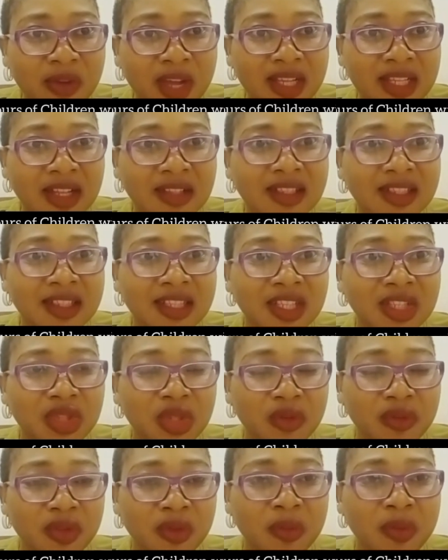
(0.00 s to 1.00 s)
out the nature of the
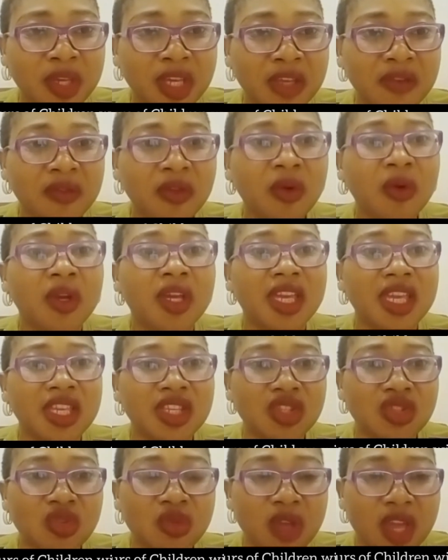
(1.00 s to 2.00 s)
behavior is to
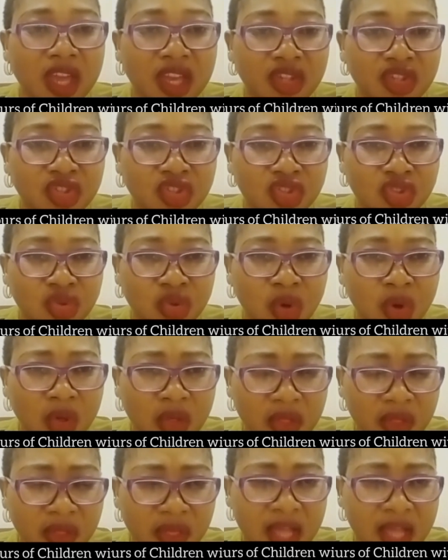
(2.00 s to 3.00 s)
ensure
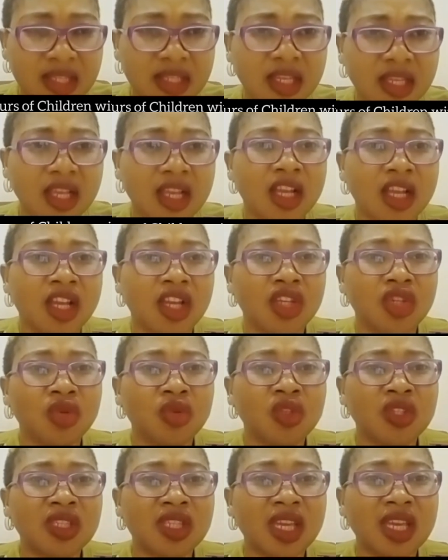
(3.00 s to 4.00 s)
that you
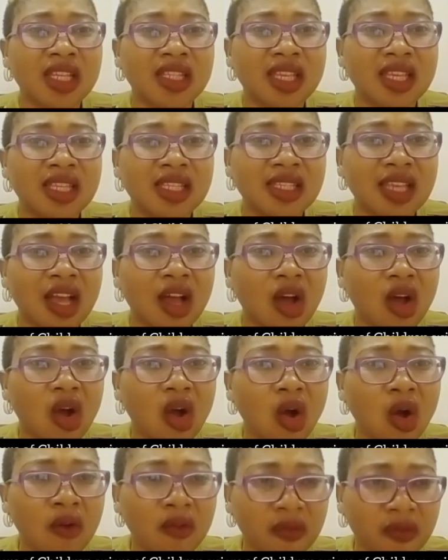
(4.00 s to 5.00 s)
take data of
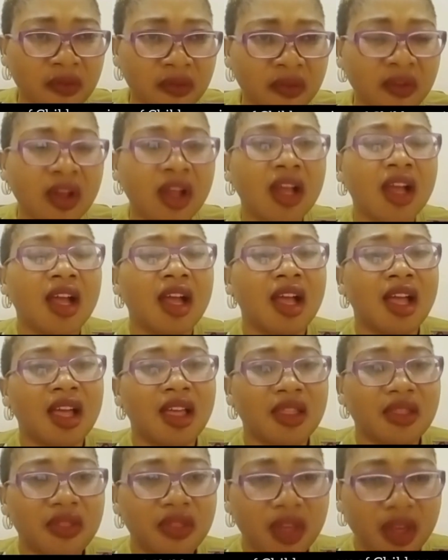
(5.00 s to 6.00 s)

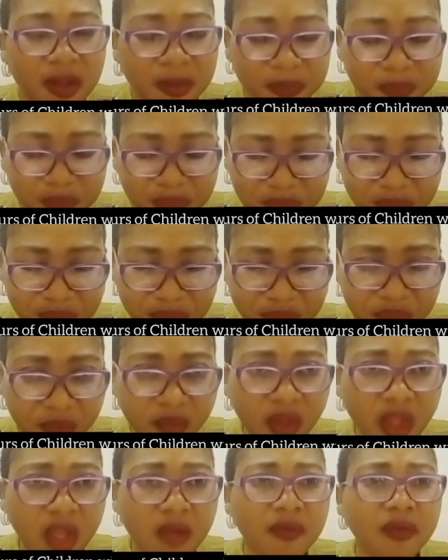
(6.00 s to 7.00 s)
the
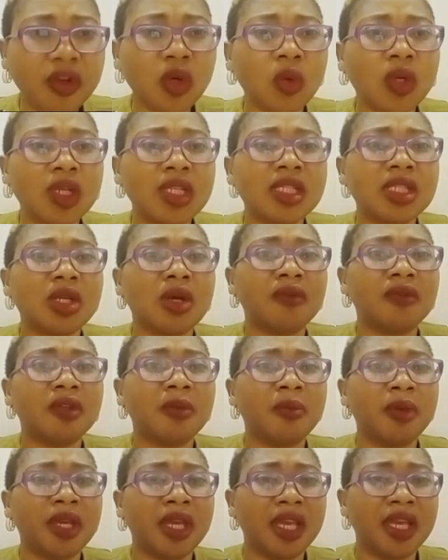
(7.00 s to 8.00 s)
frequency of the
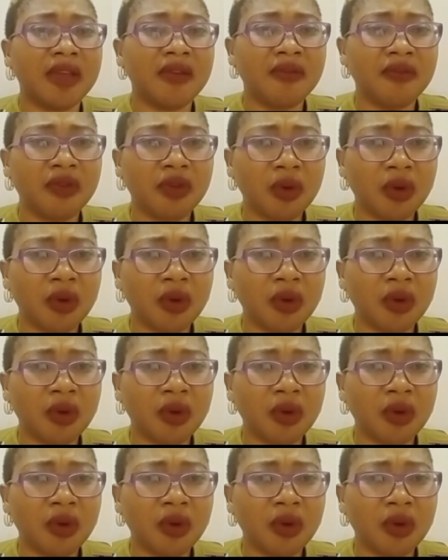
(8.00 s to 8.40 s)
behavior,